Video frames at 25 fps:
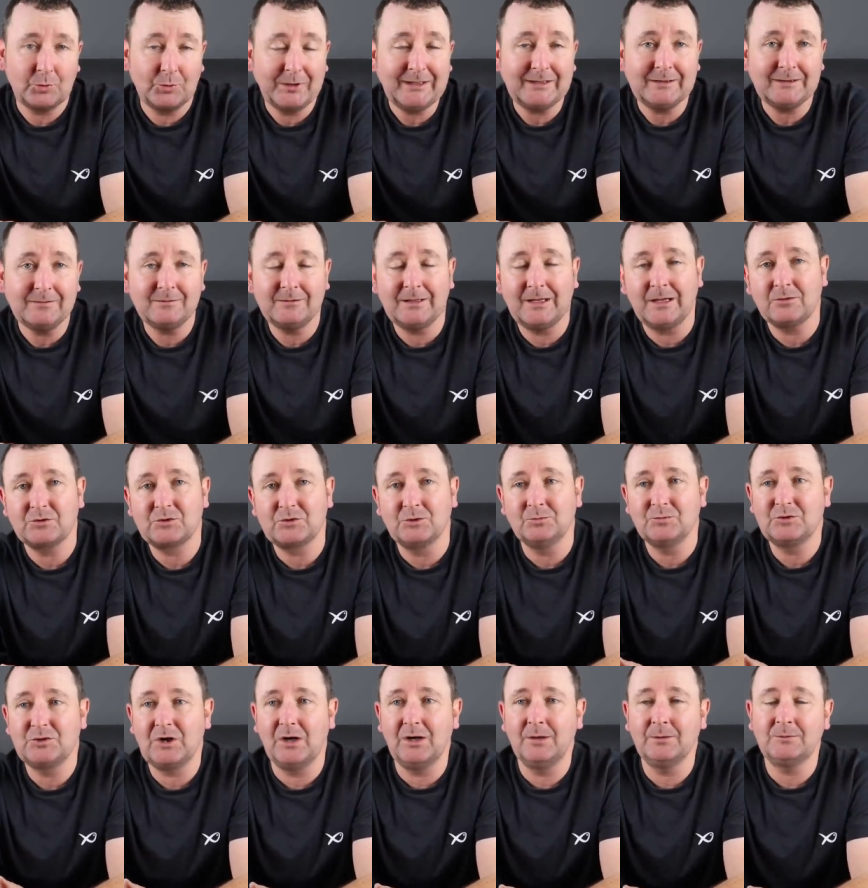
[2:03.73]
to eat. Now
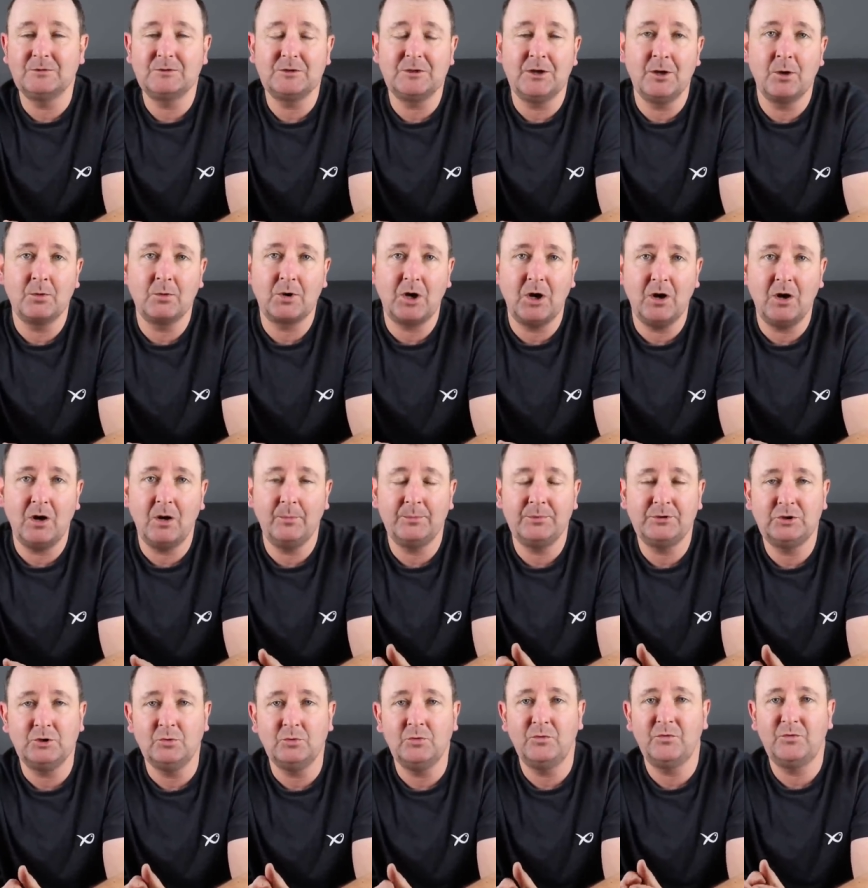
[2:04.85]
sometimes you know carp
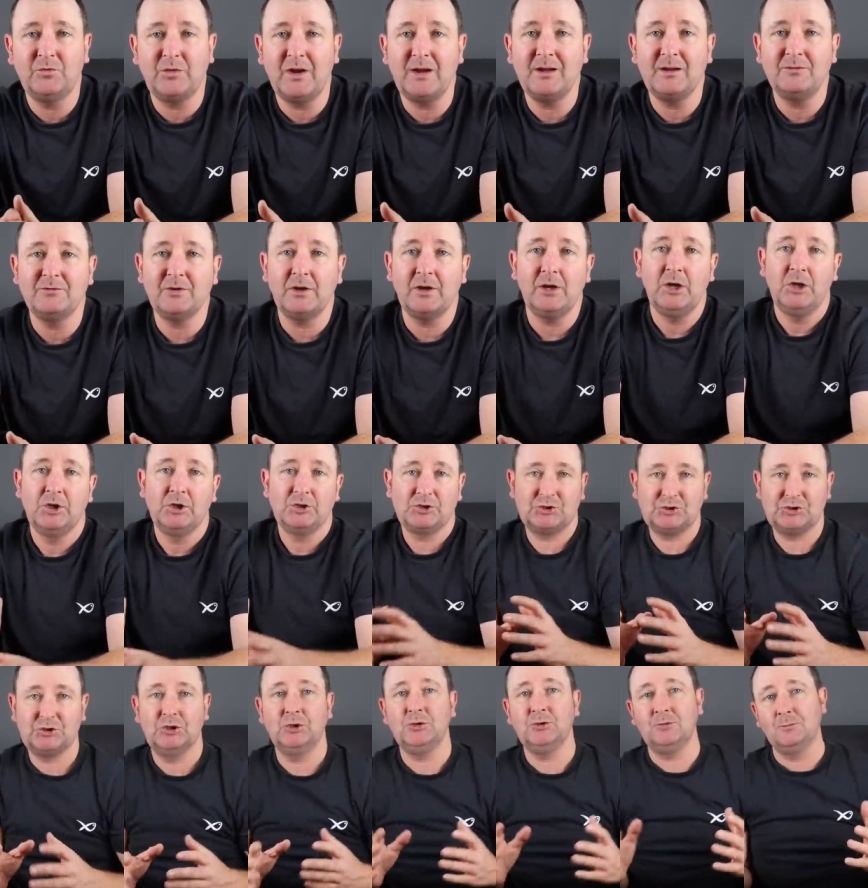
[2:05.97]
do favour
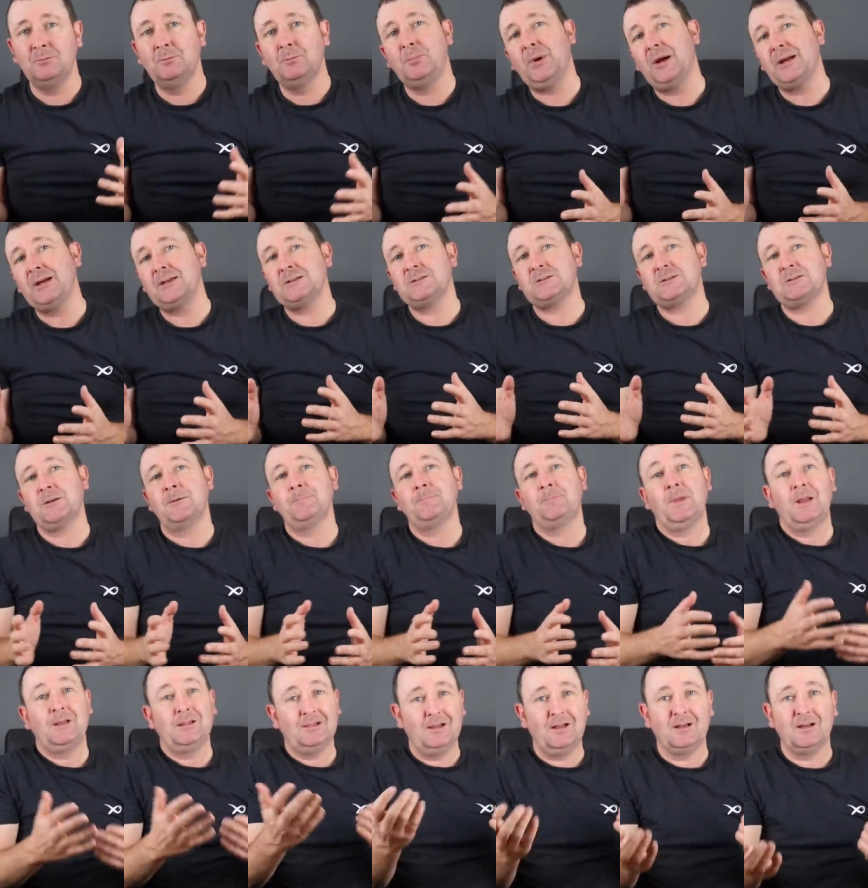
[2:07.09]
certain baits
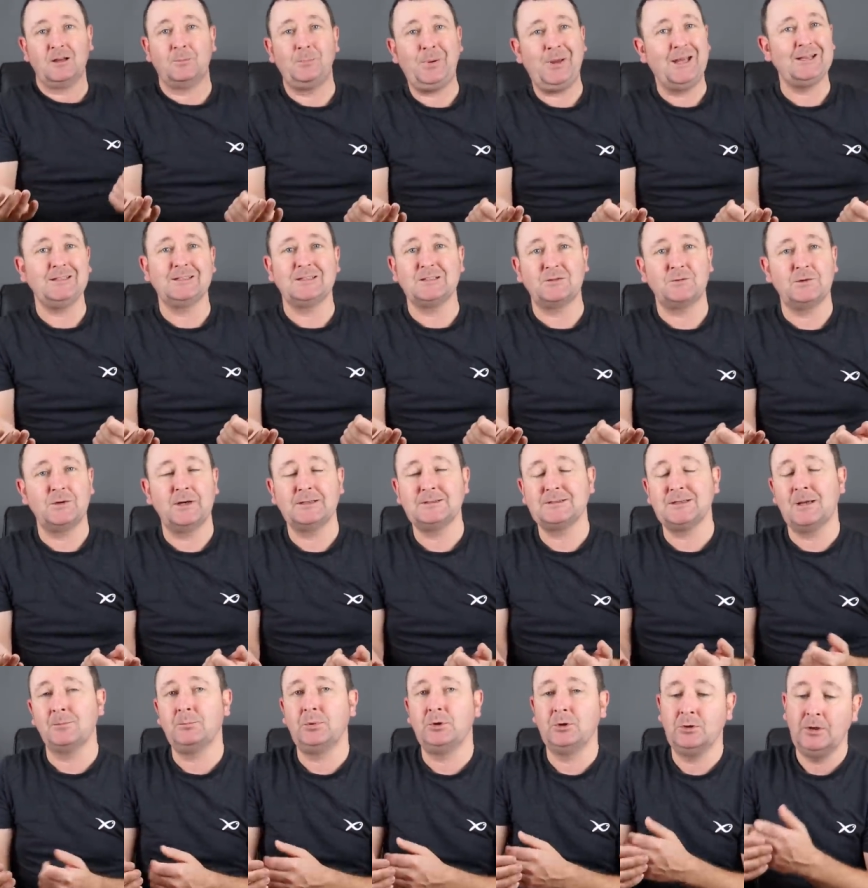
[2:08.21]
like pellets for
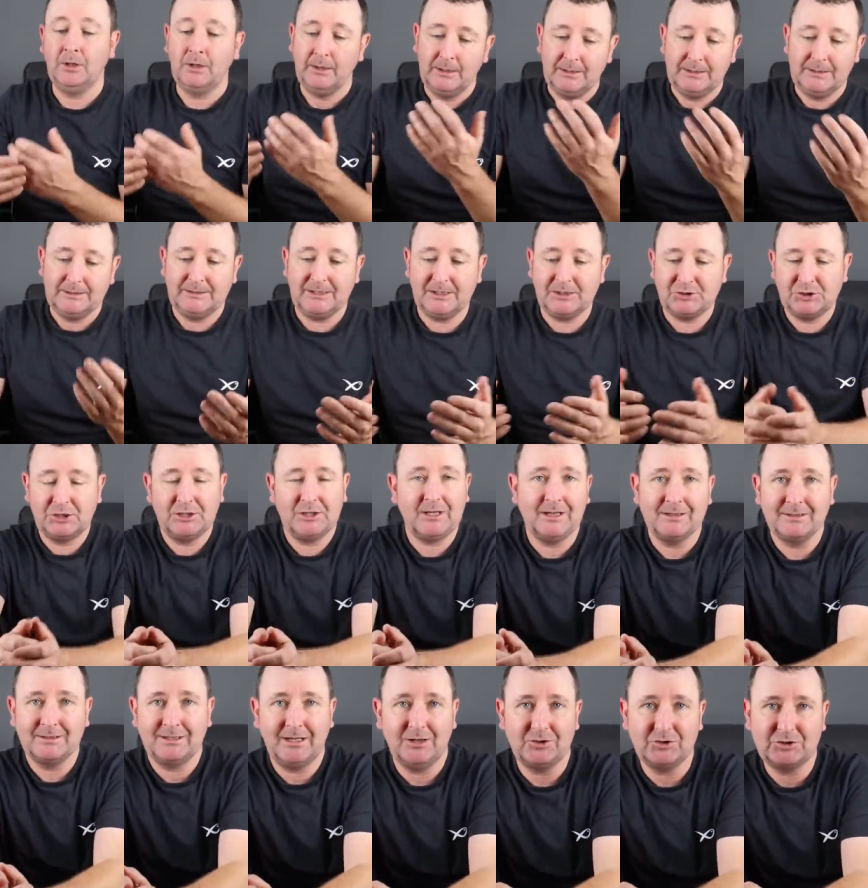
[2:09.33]
example yes you
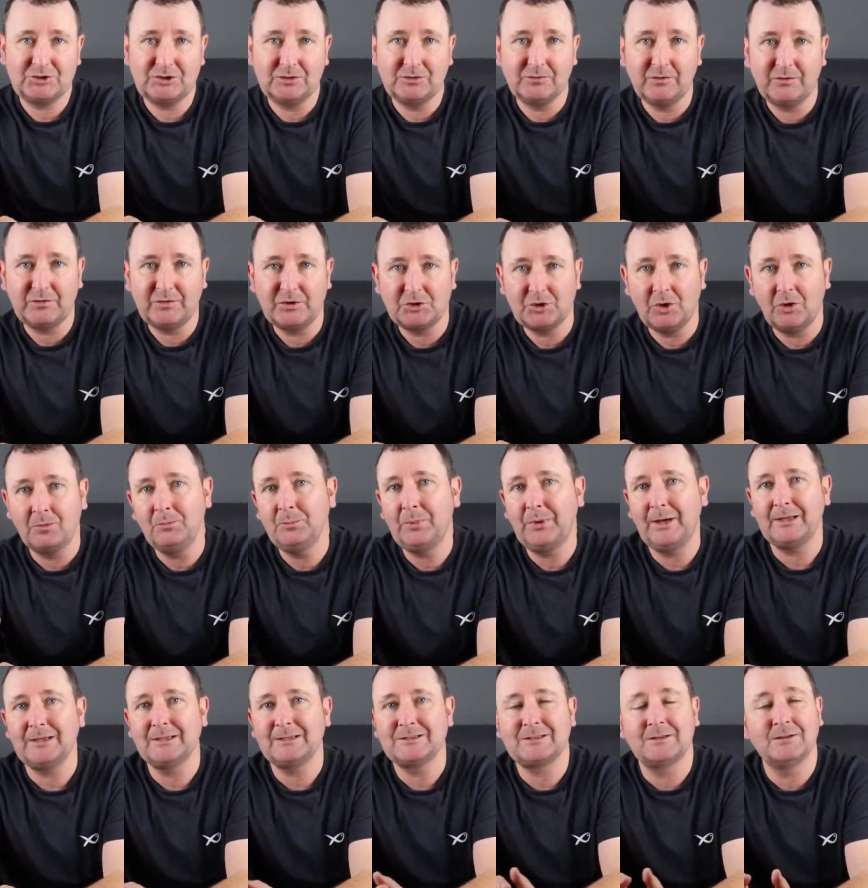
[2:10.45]
can catch silverfish on
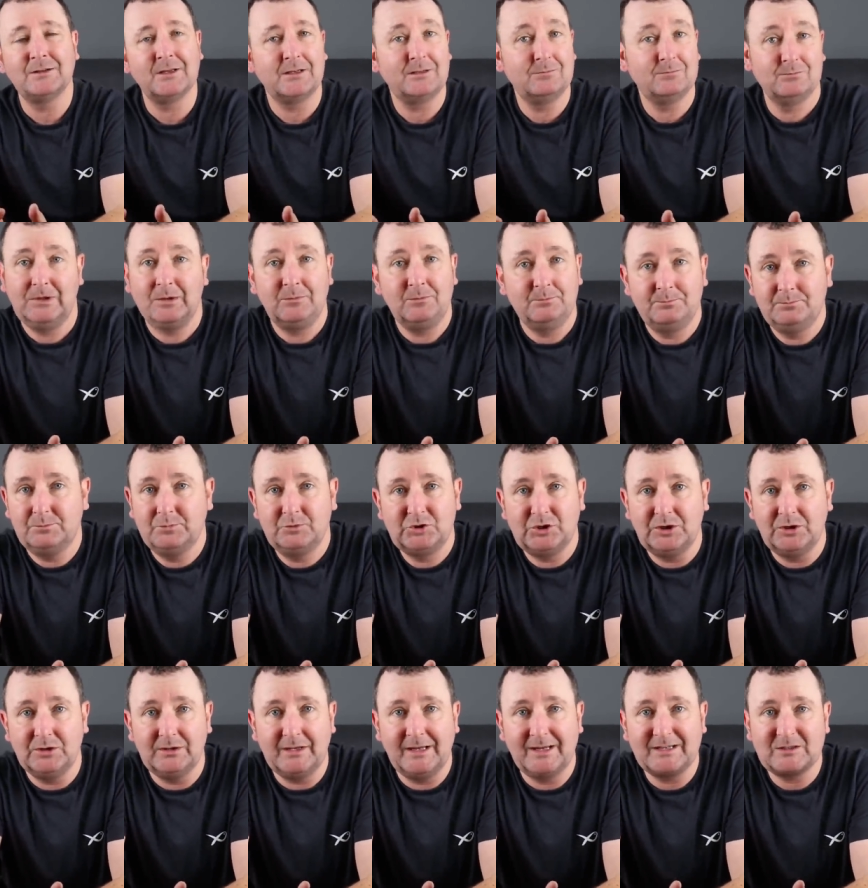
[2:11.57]
pellets and they, uh,
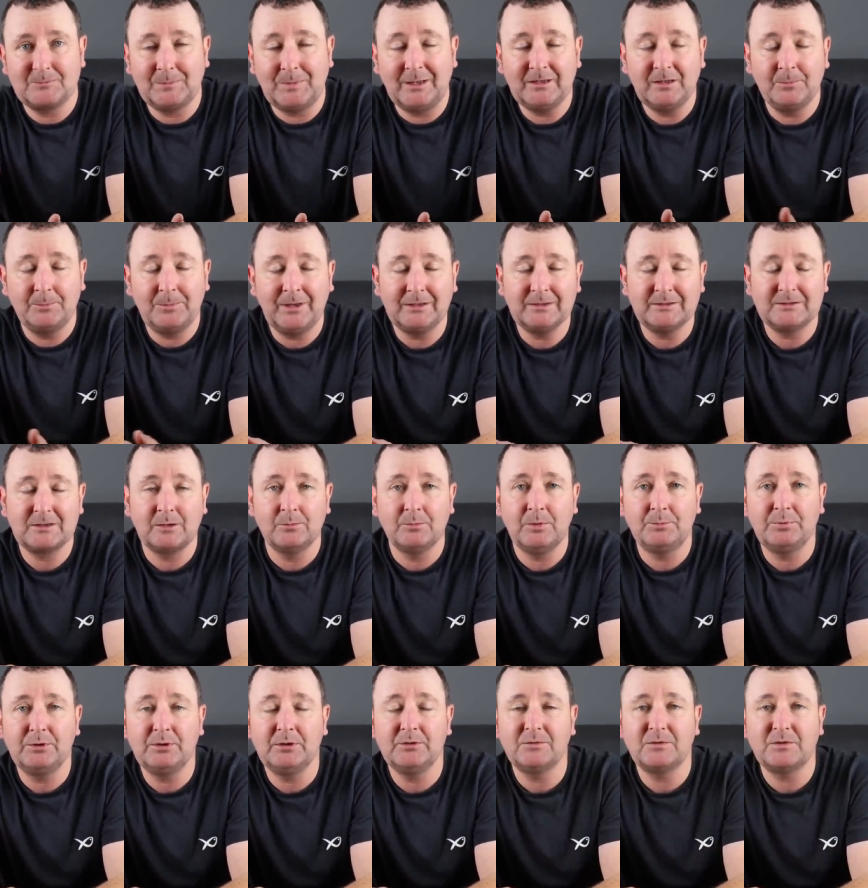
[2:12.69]
certainly expanded pellets can be
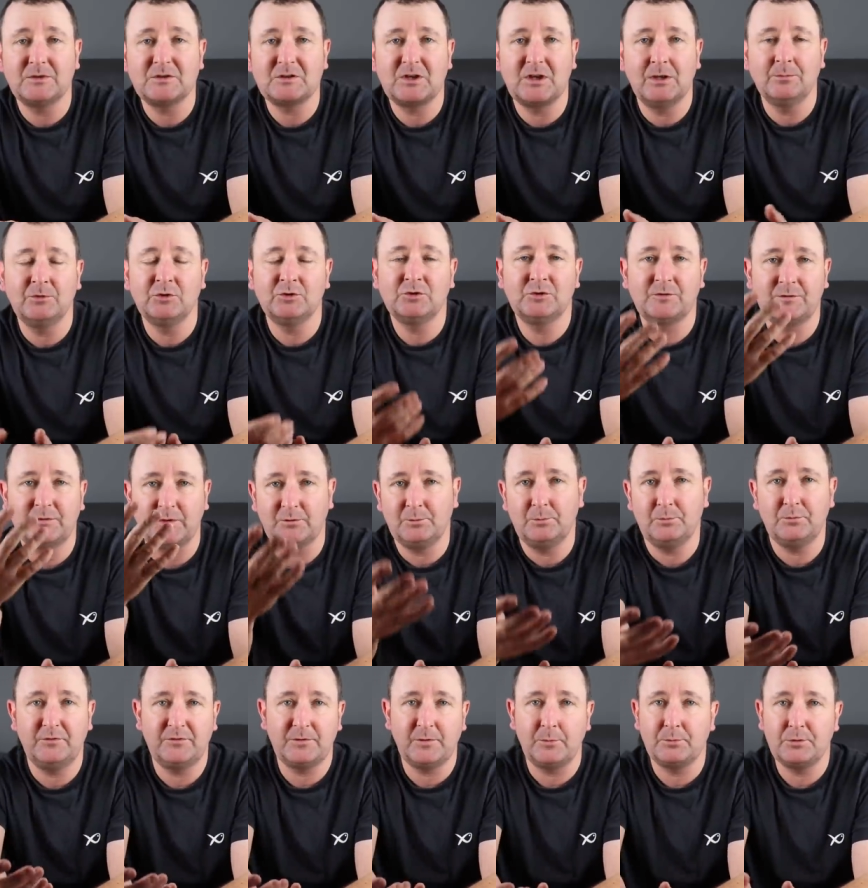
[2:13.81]
brilliant for skimmers for,
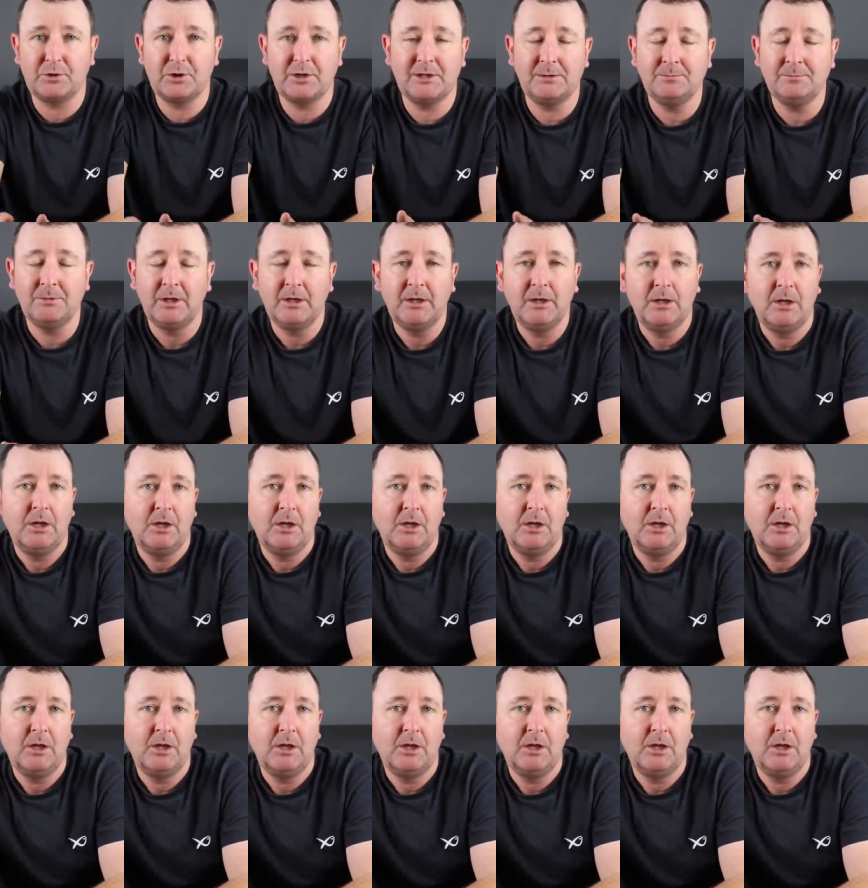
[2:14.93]
for bream